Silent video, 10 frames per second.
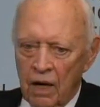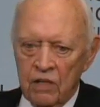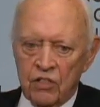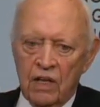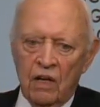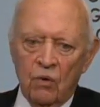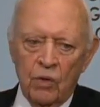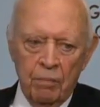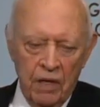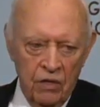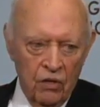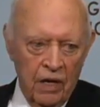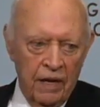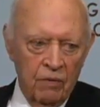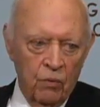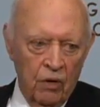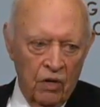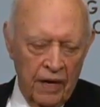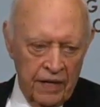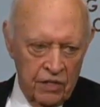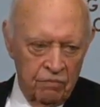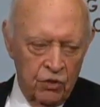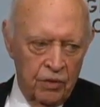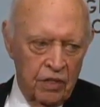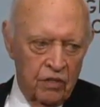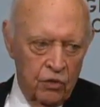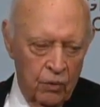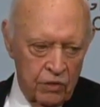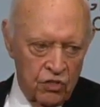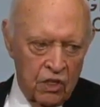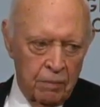Eisenhower remained on, on active duty in the U.S.